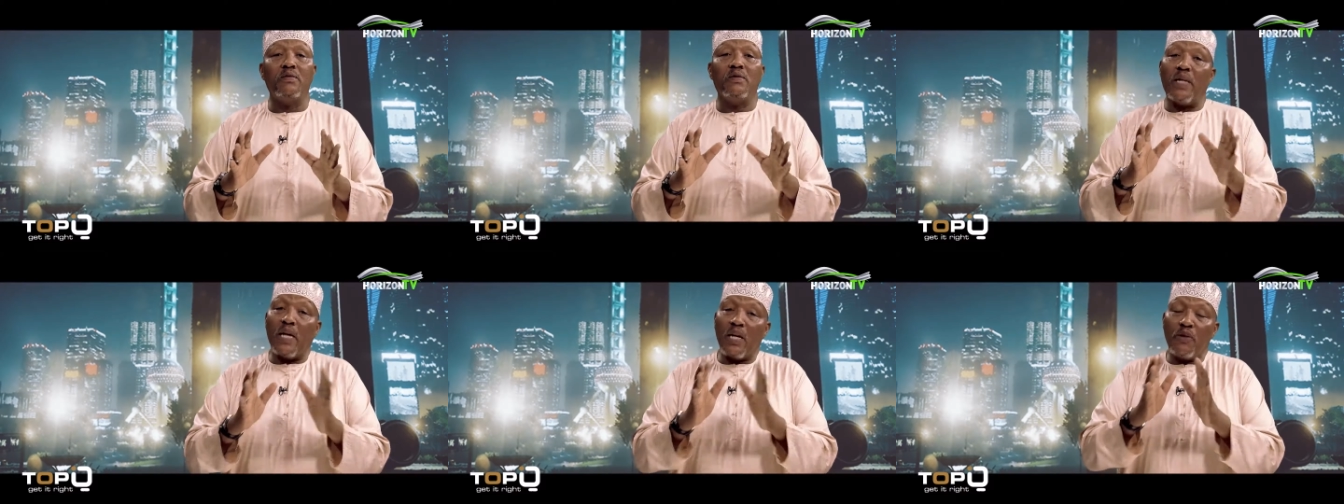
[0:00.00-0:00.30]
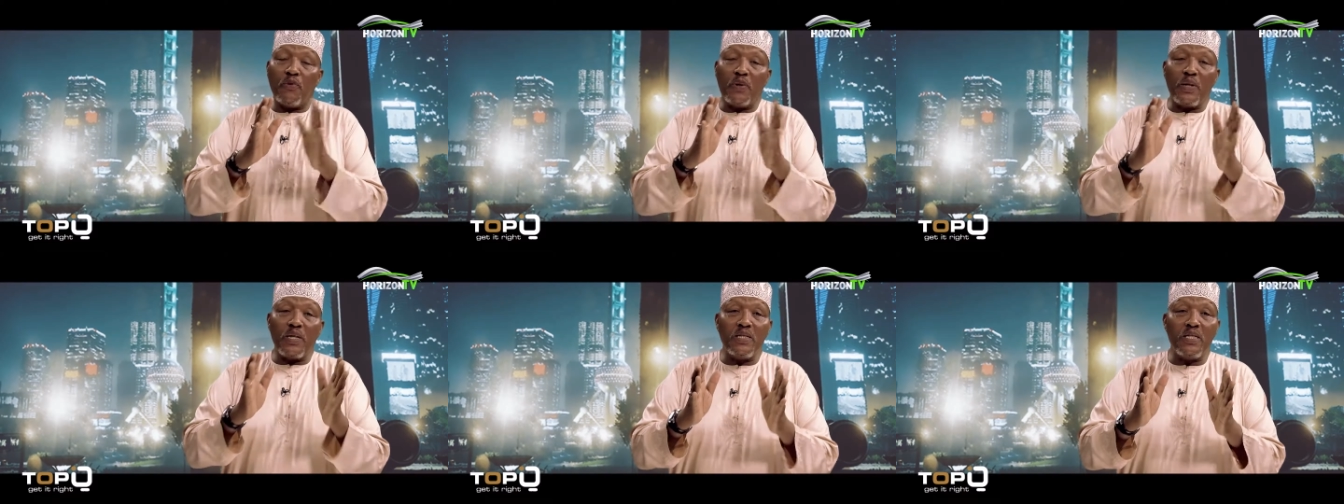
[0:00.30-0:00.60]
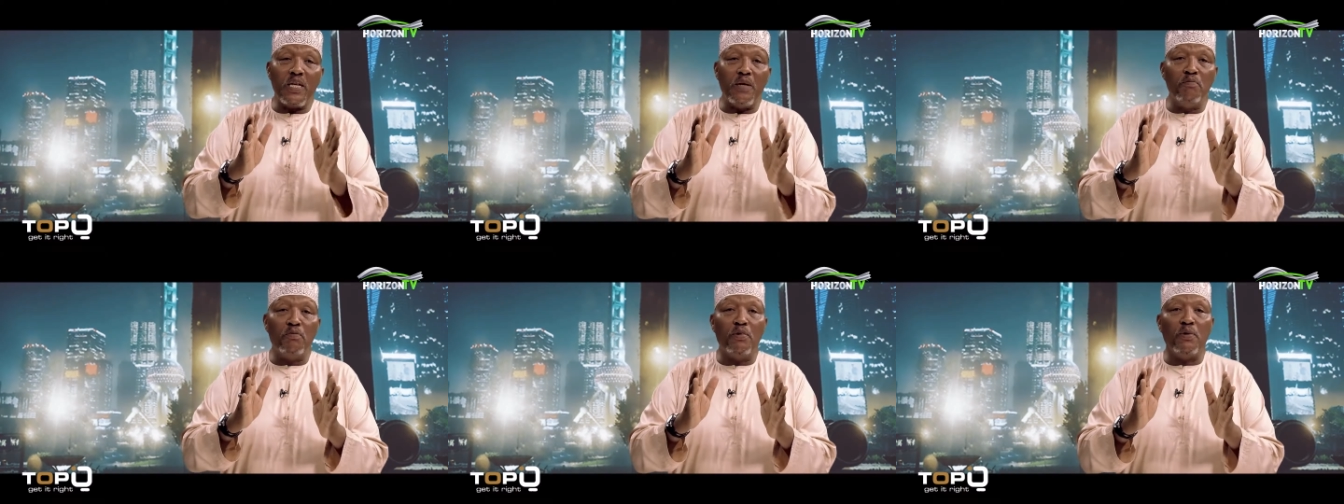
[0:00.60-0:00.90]
like for
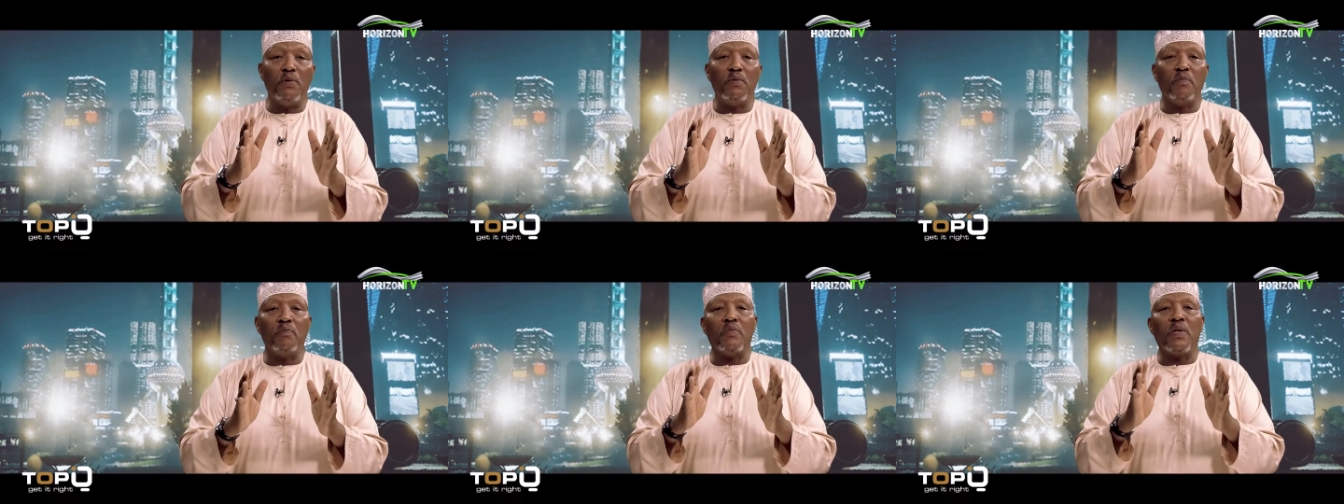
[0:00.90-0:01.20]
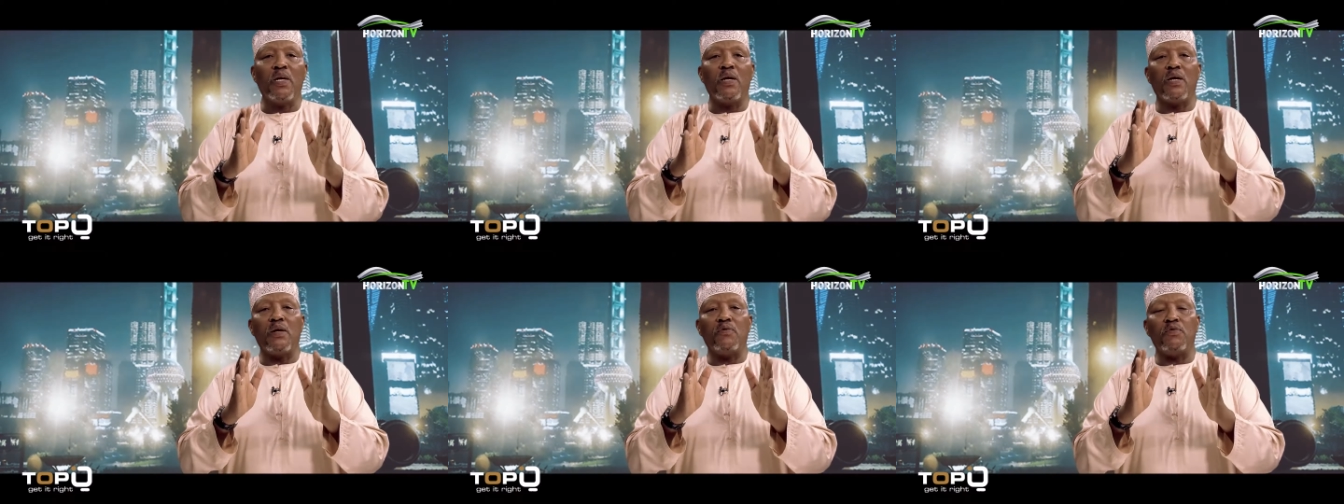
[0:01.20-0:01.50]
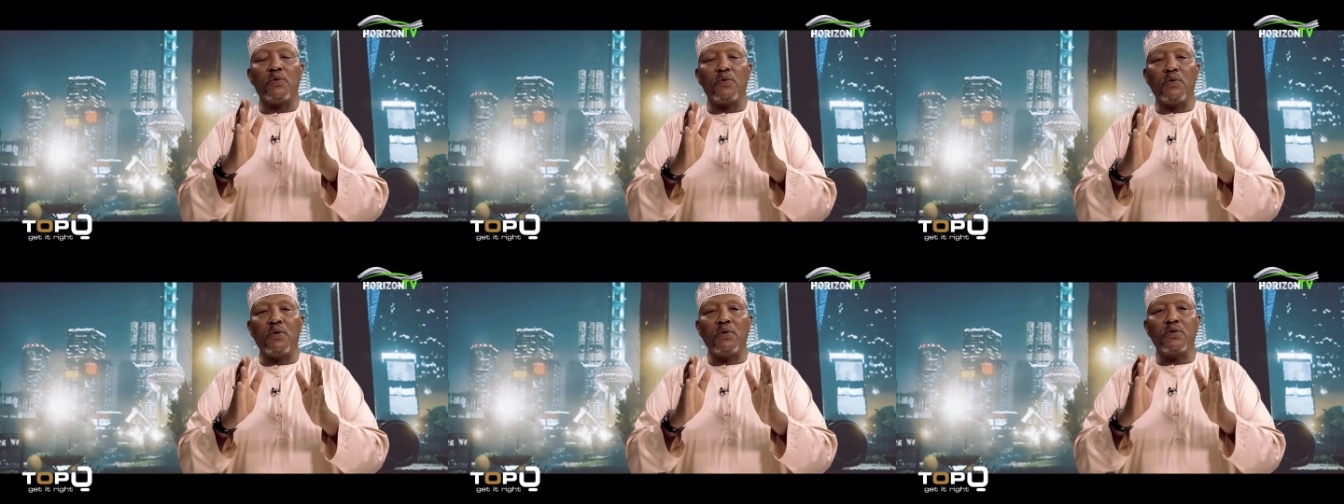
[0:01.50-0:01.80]
example, if
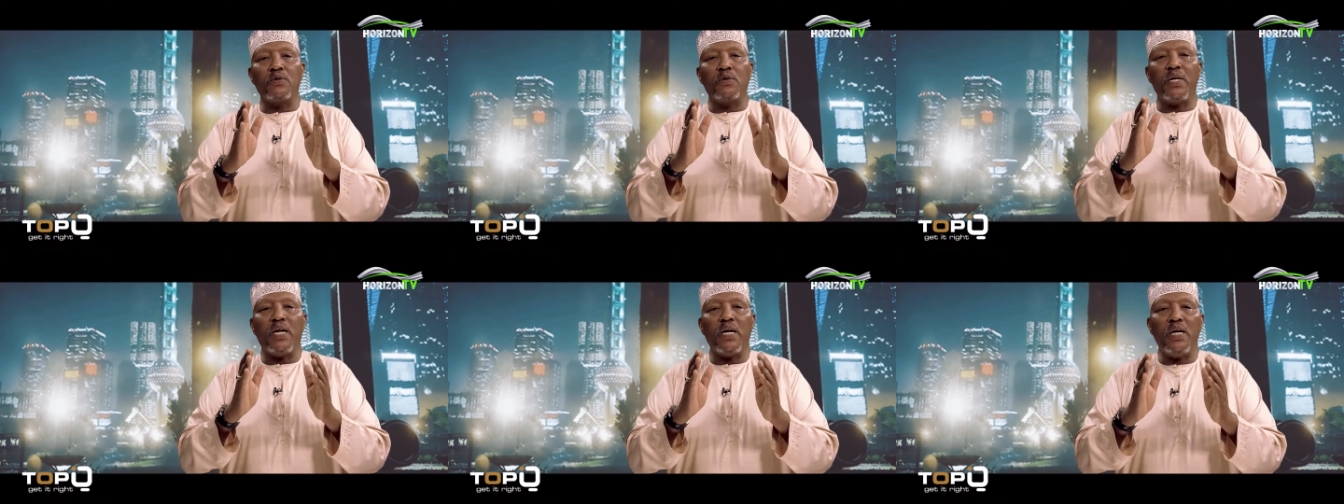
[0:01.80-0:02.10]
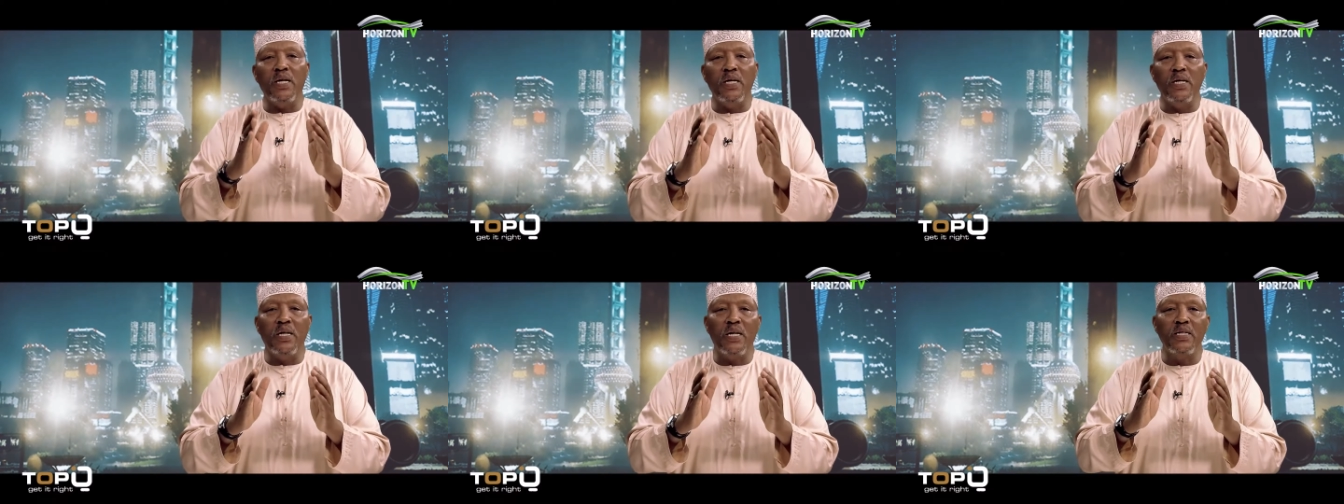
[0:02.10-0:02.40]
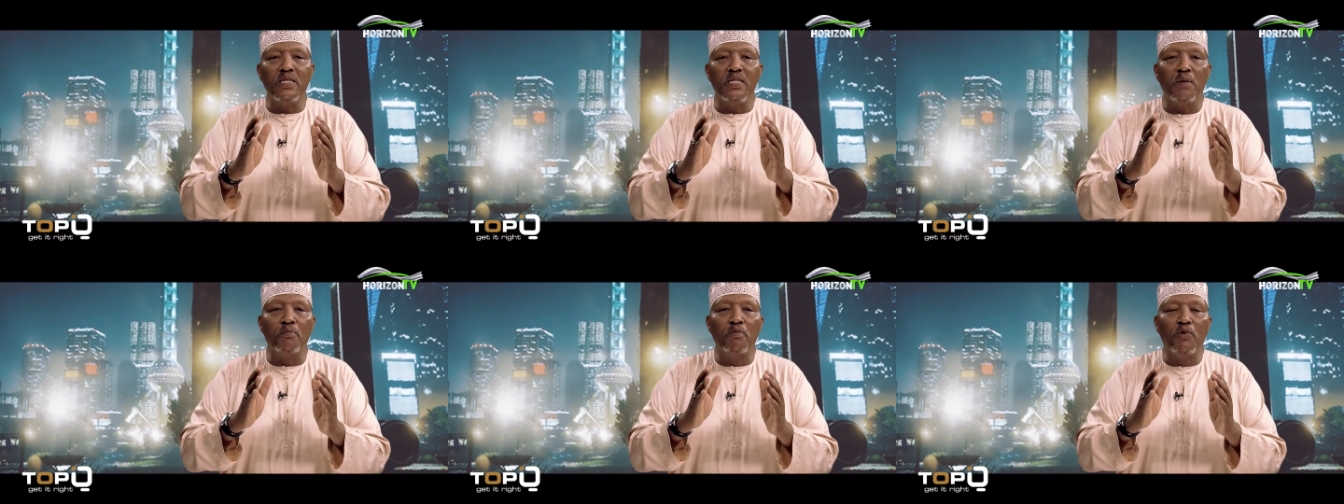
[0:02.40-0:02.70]
you go to the Indian
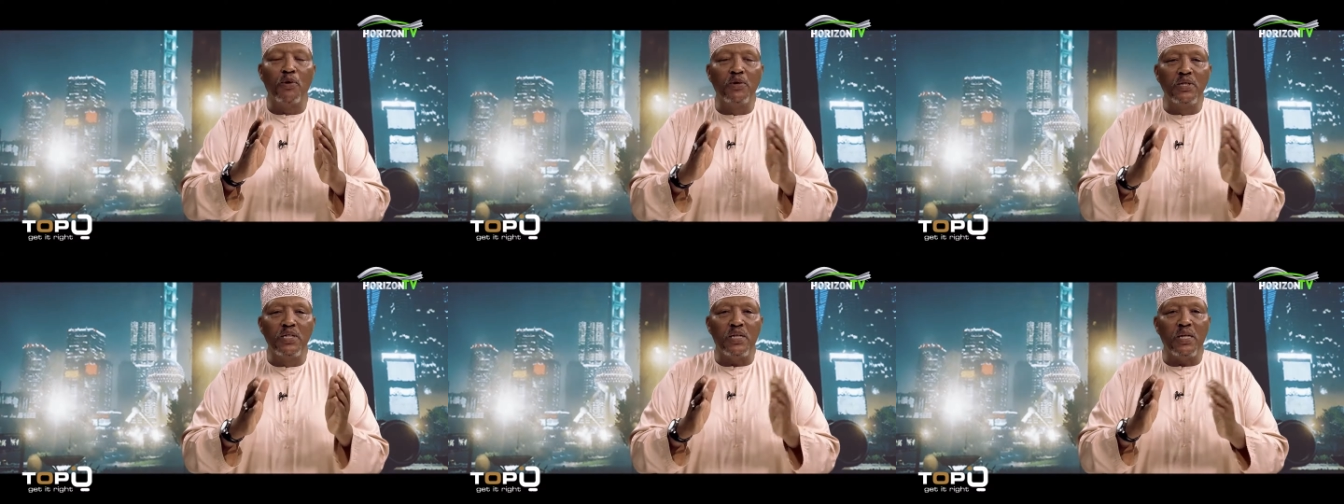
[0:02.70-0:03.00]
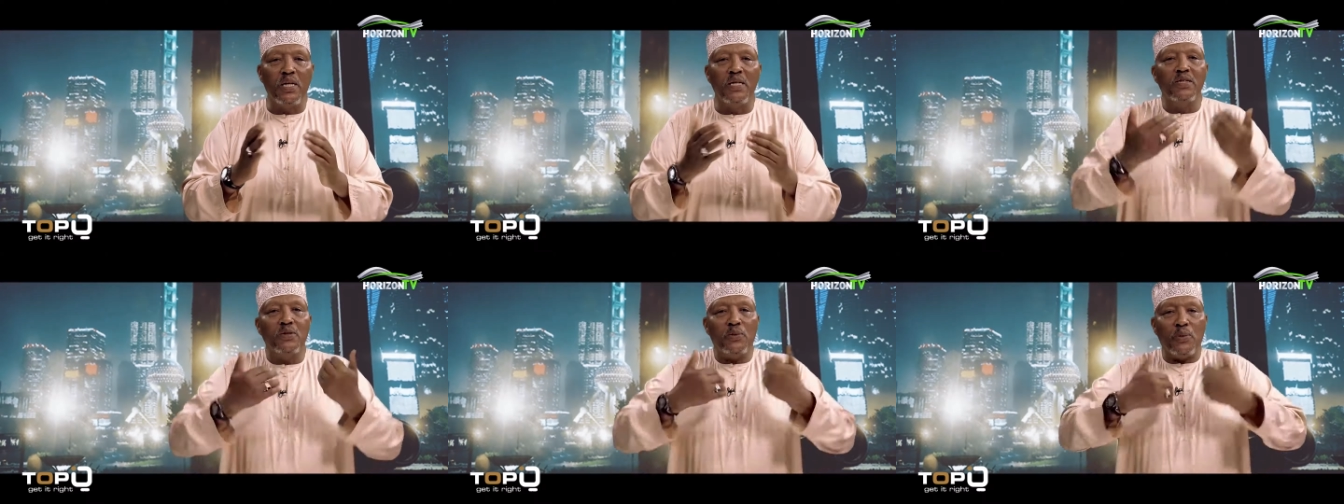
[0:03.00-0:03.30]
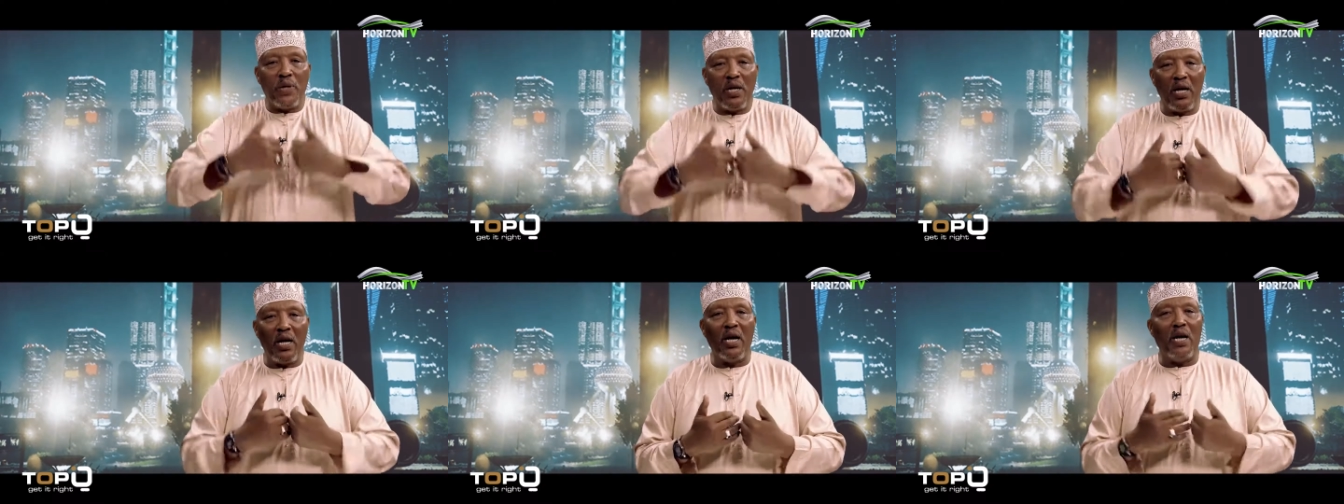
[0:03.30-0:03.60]
subcontinent,
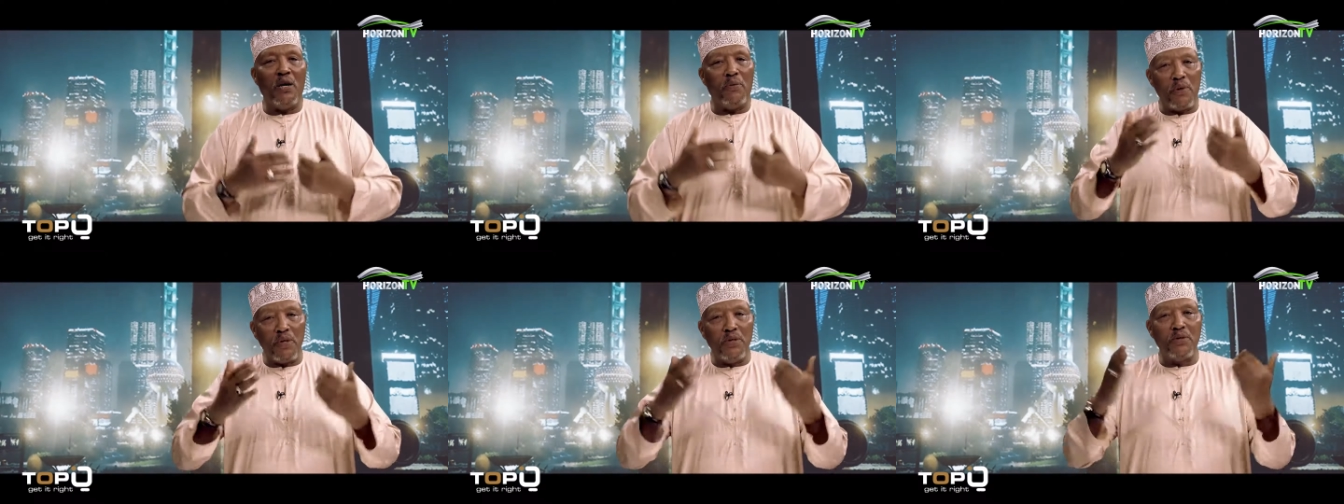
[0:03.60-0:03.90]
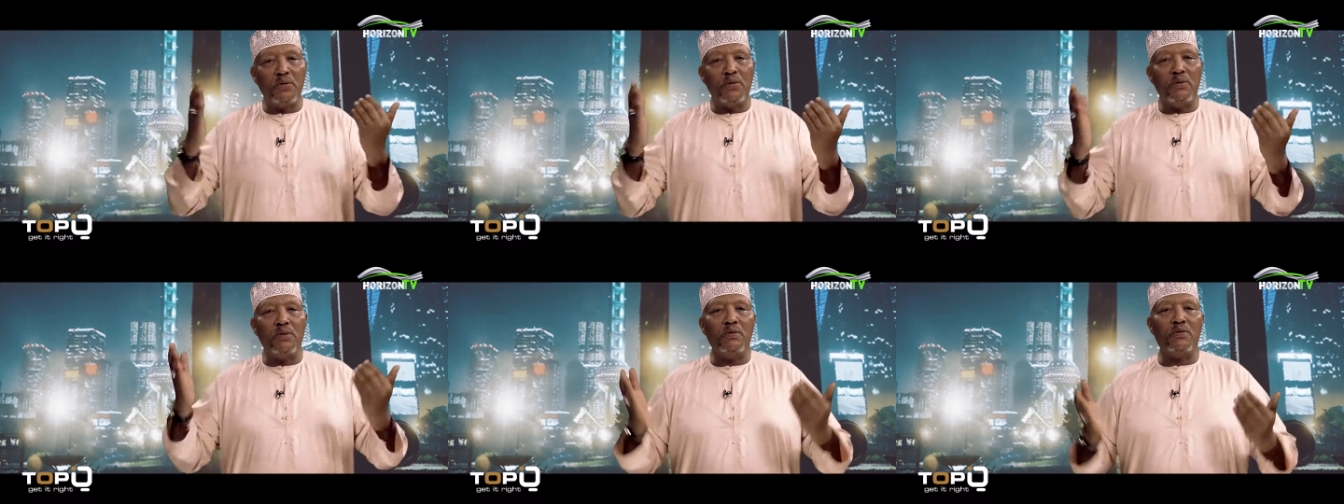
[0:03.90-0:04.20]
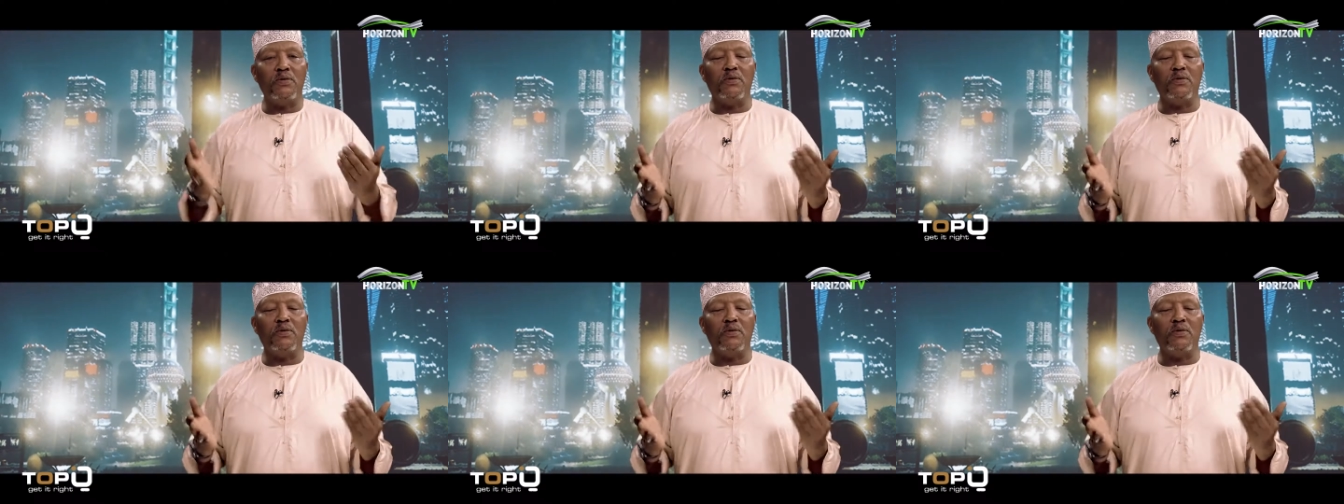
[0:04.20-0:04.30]
where I went to,